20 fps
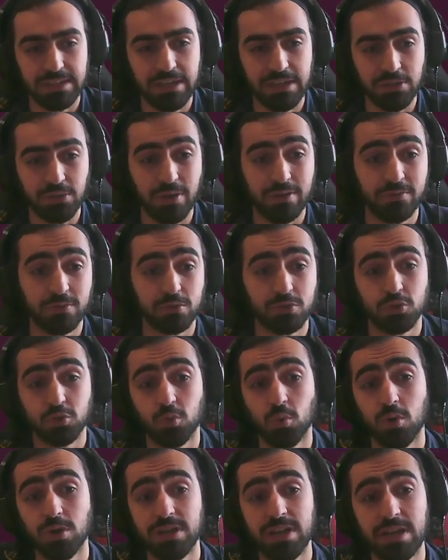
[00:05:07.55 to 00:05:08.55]
You have your
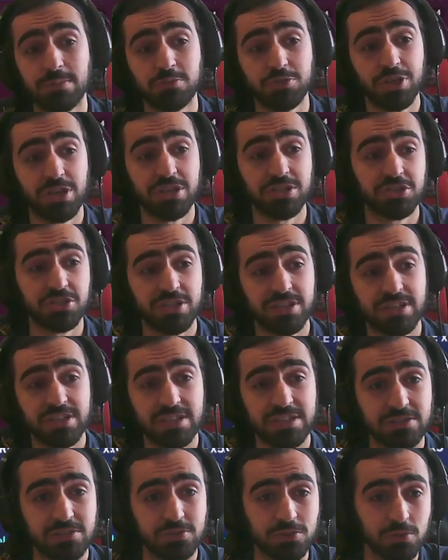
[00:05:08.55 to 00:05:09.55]
squad name change
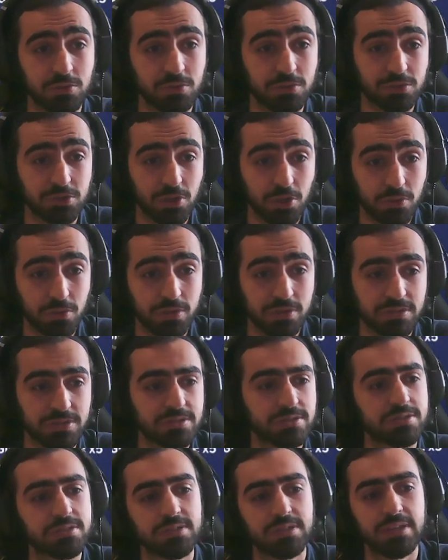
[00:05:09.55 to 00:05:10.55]
ticket, your
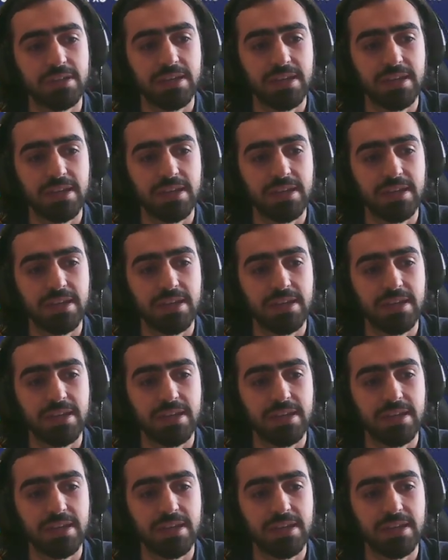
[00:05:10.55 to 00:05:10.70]
tokens,